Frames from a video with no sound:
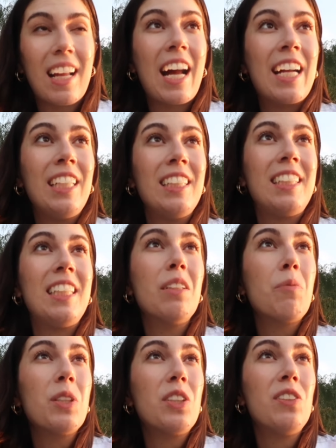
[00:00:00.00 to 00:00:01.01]
I
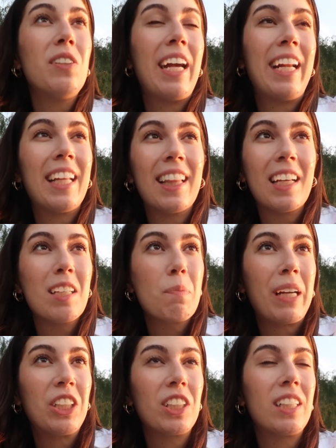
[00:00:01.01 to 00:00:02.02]
didn't want to do anything
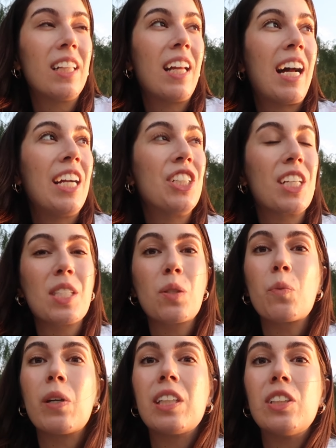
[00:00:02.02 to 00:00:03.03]
special. I
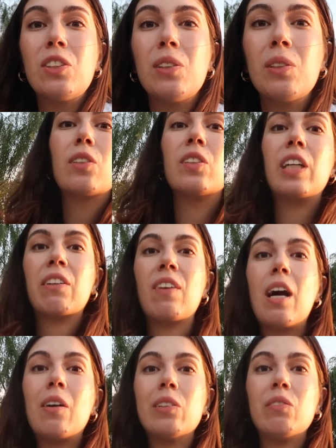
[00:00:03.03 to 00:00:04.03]
just wanted to go
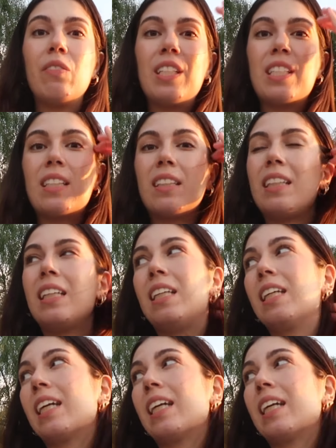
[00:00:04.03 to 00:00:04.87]
around, visit the